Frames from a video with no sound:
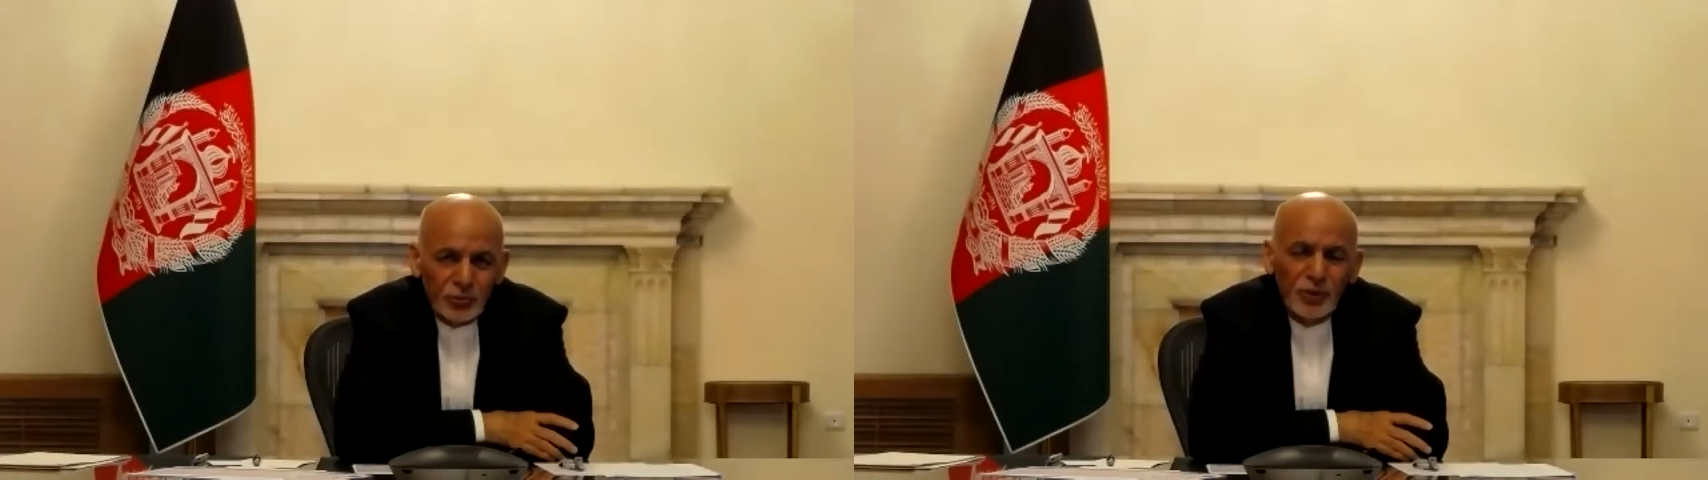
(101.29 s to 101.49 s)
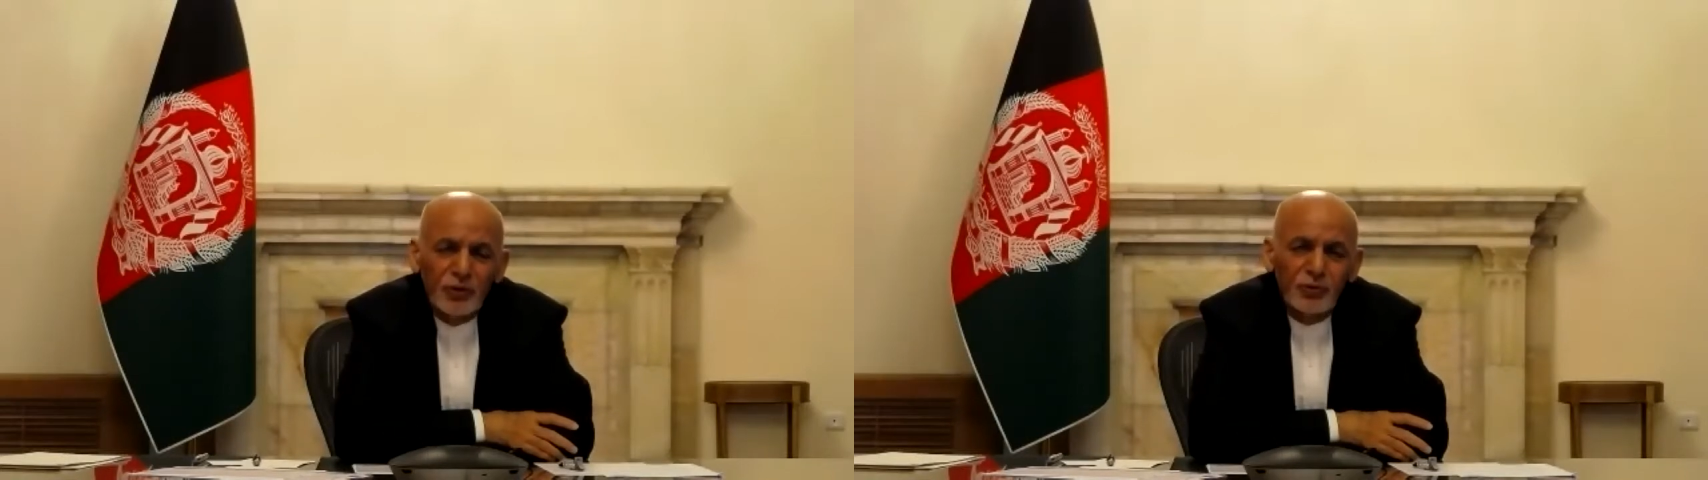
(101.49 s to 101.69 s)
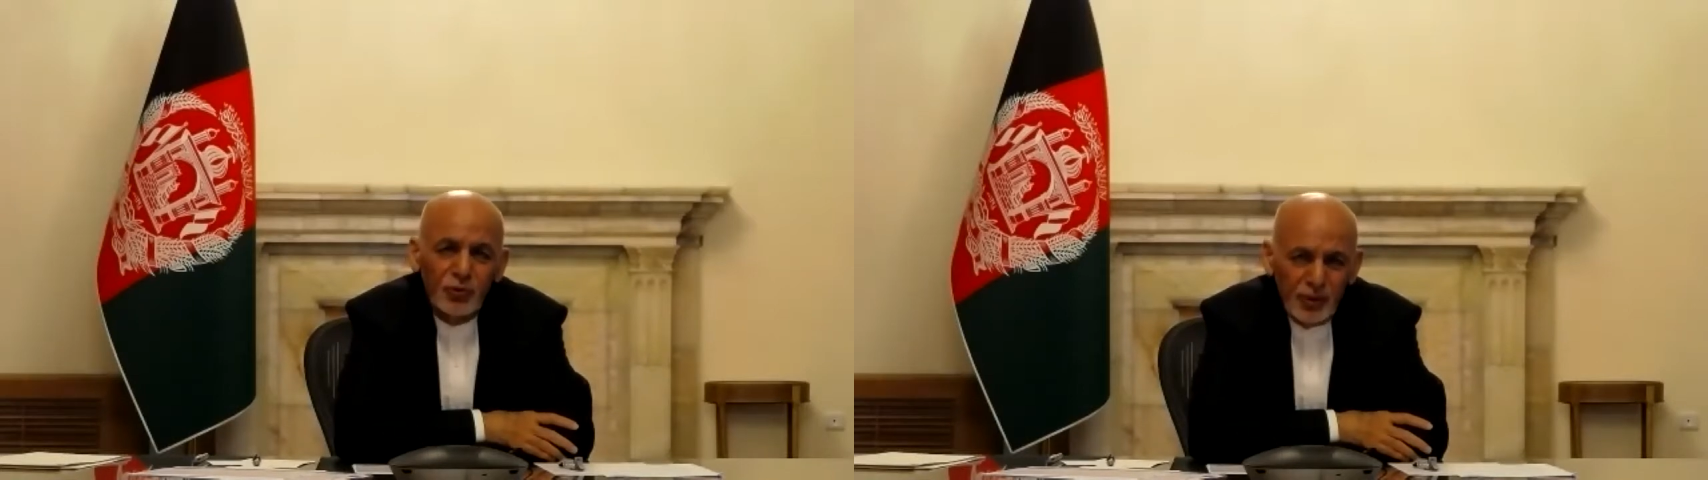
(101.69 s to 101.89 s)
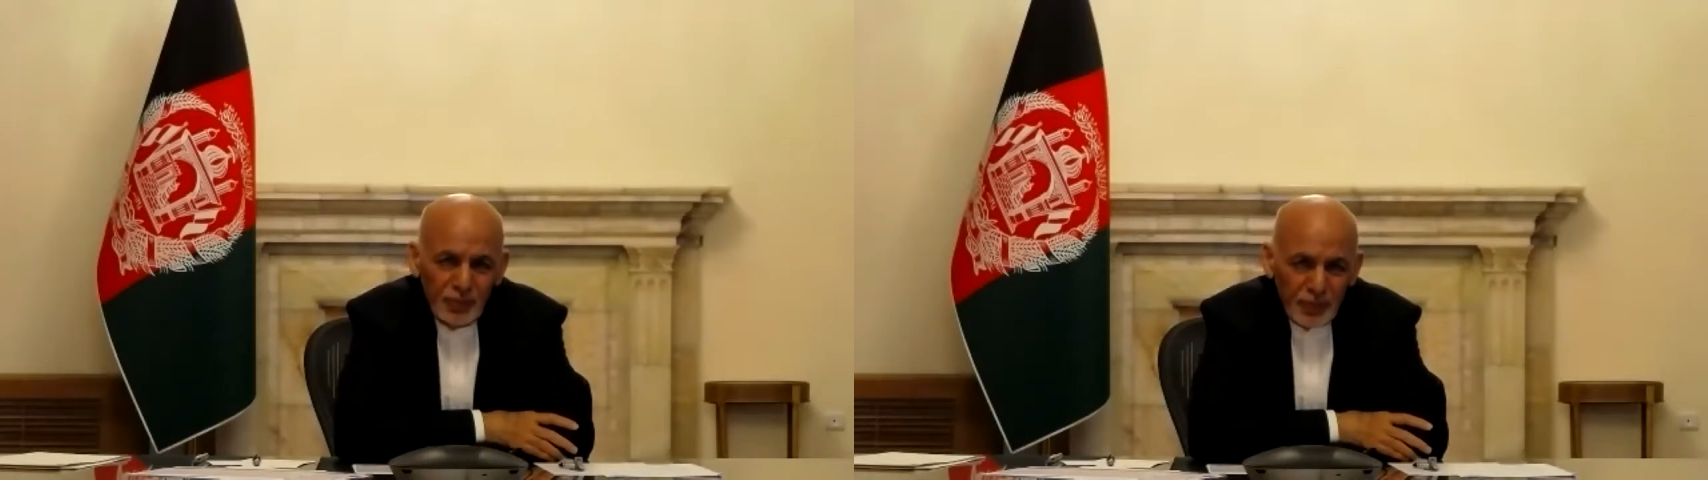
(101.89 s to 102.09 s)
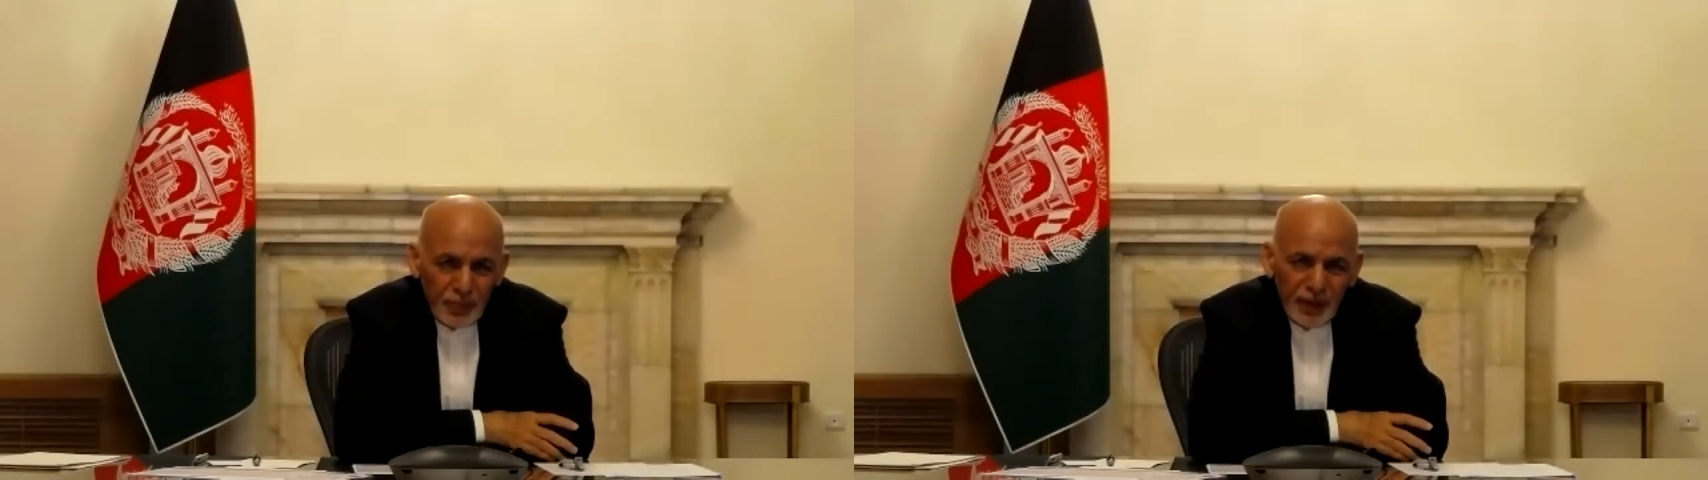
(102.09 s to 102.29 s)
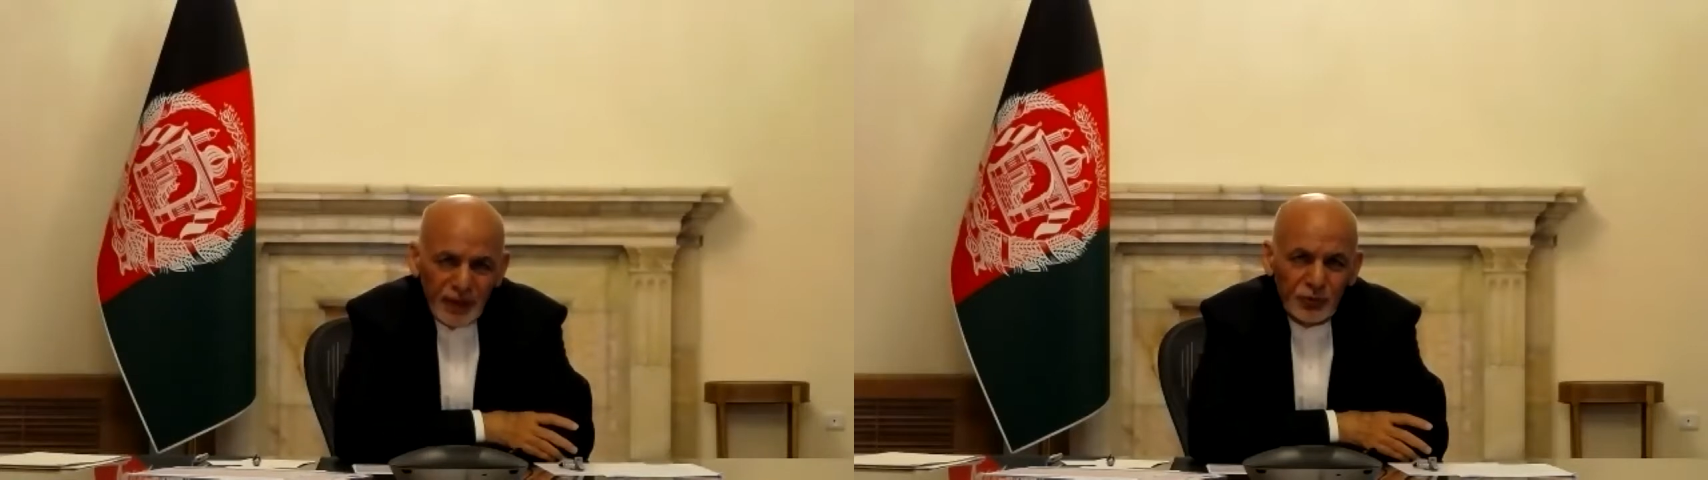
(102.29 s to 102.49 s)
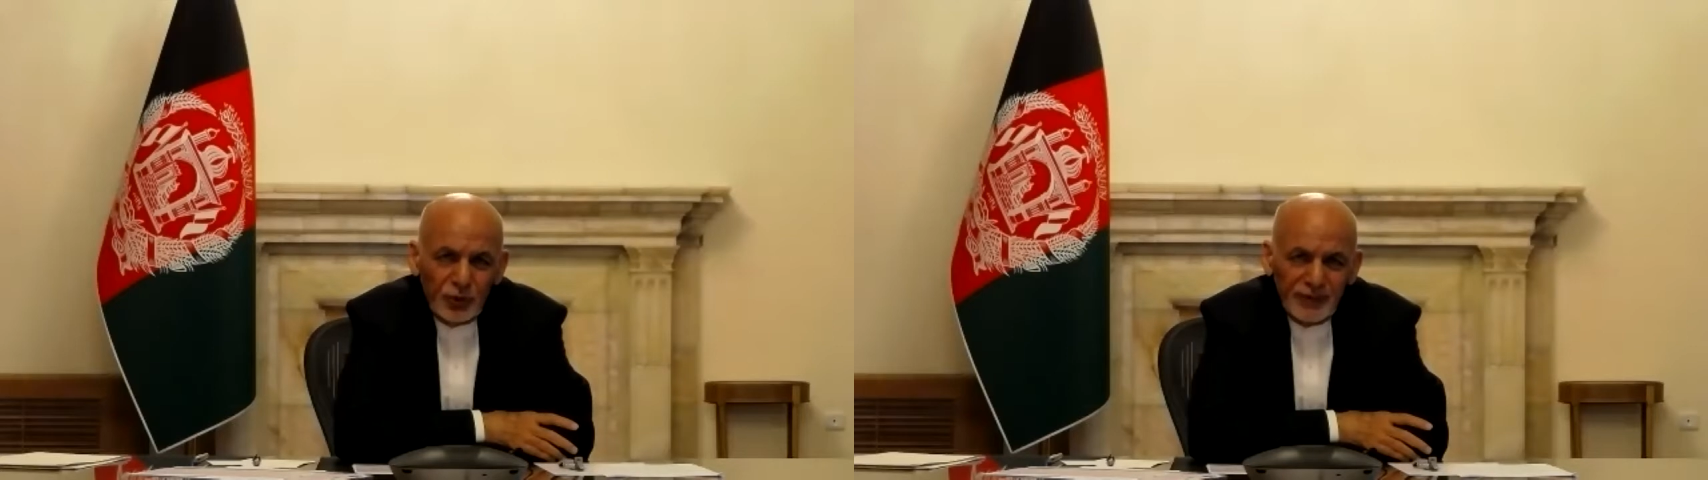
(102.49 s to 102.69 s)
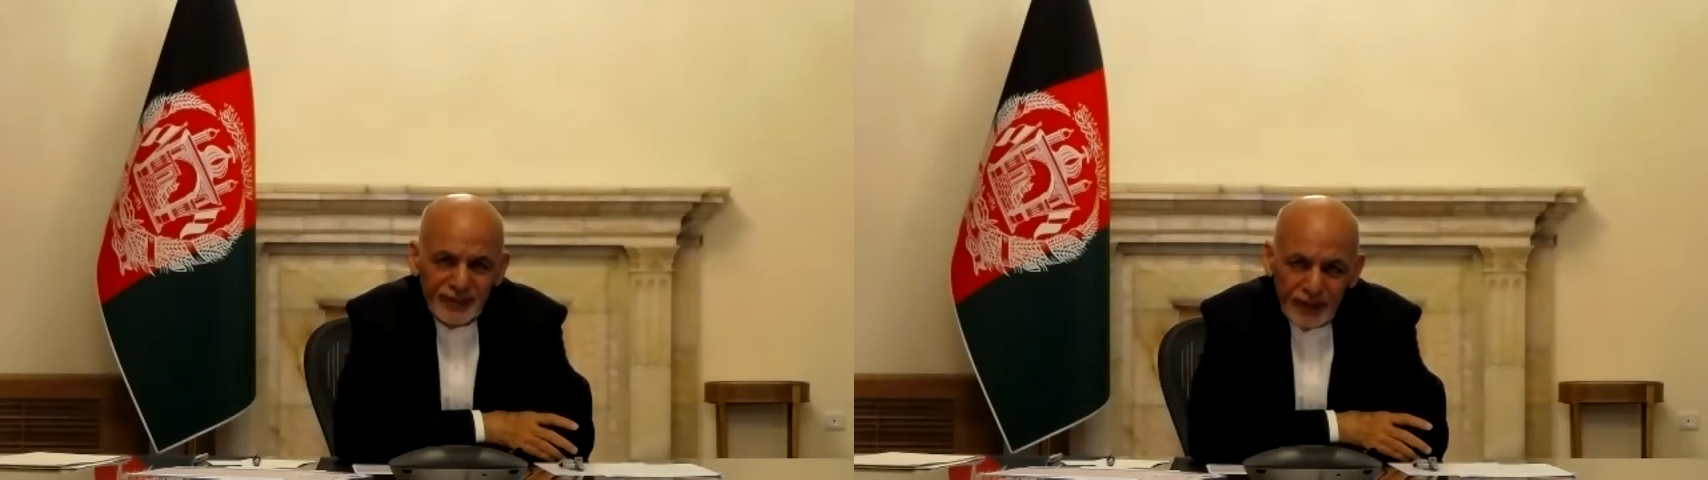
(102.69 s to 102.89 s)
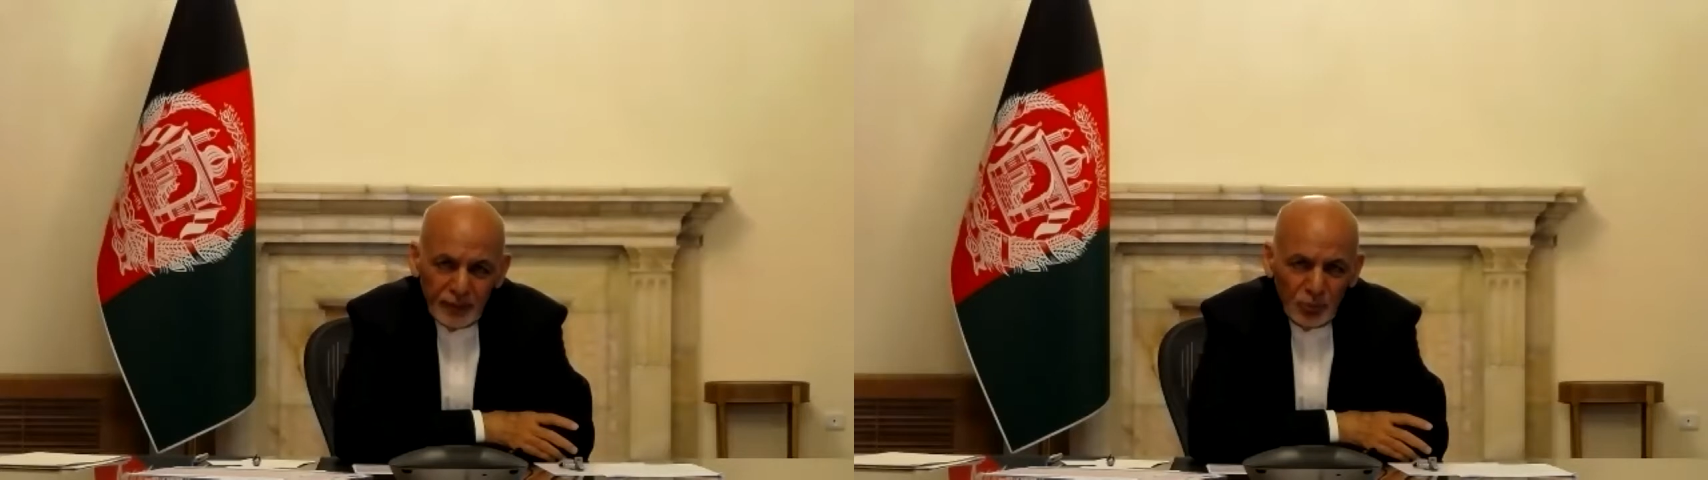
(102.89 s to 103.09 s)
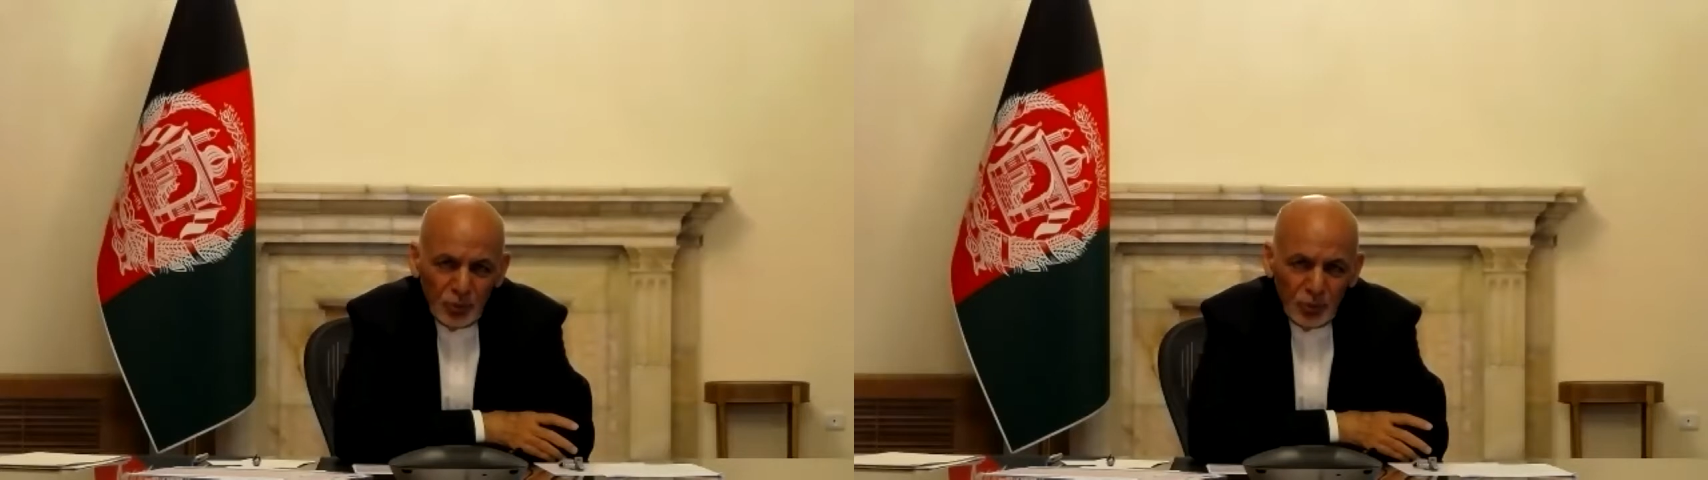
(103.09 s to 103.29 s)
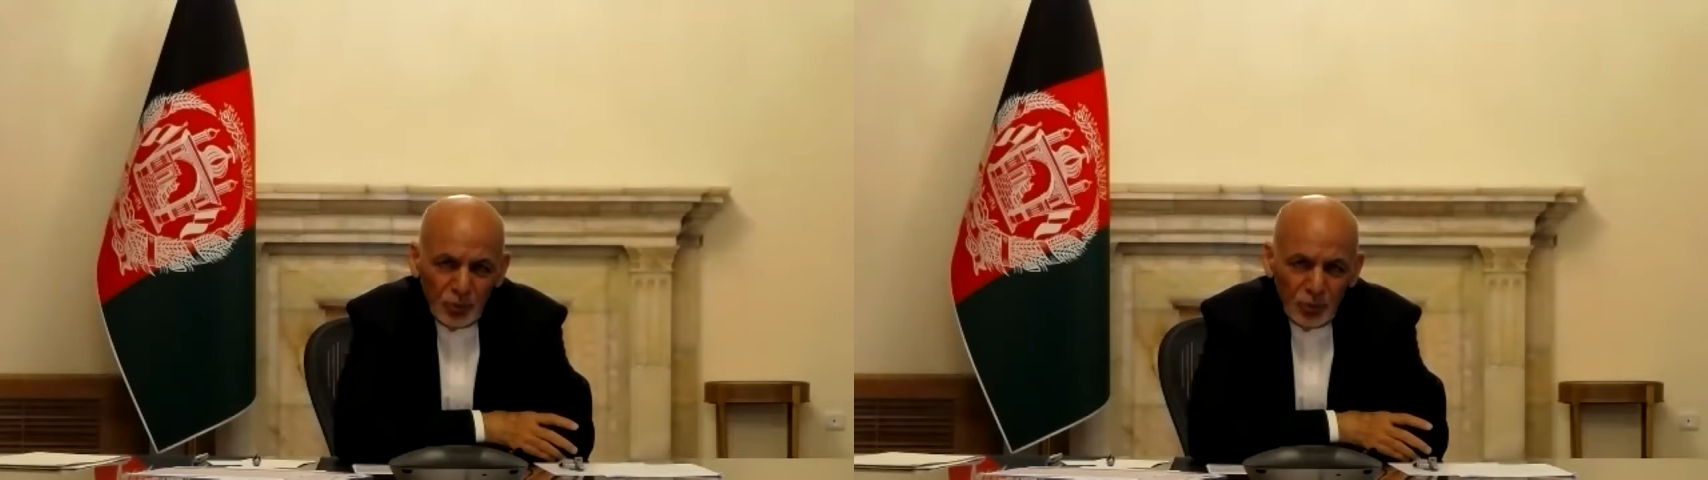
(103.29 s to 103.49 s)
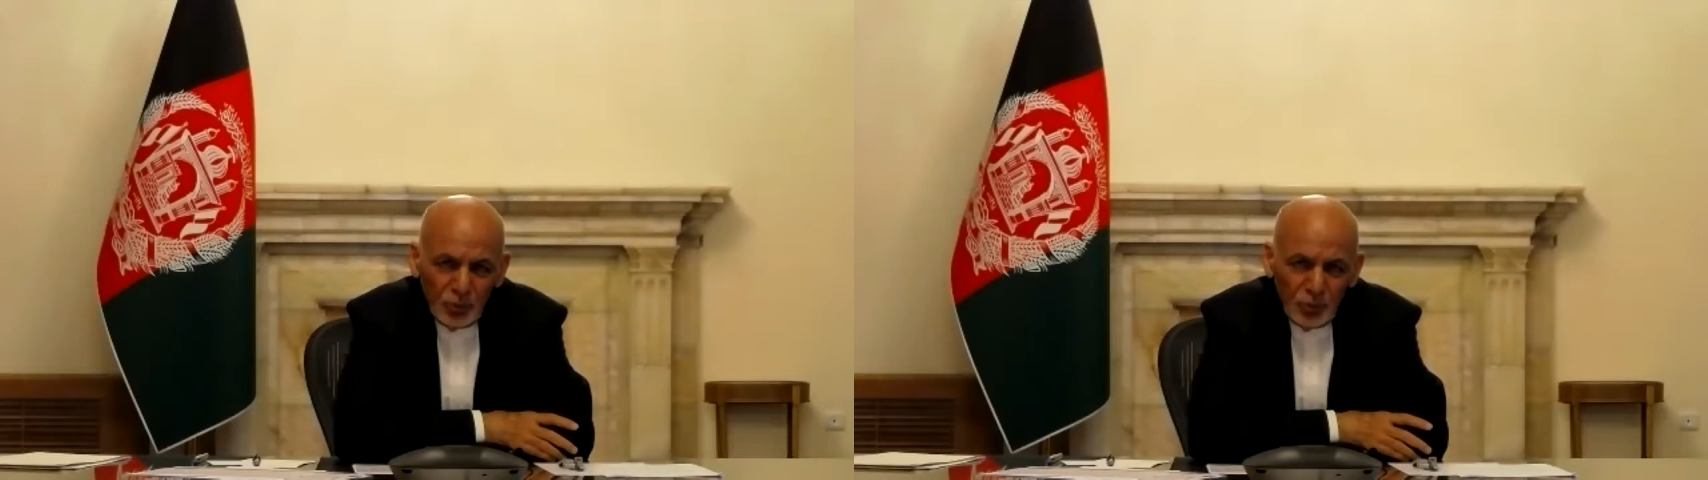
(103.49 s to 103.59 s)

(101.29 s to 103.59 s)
We are fully prepared for Istanbul.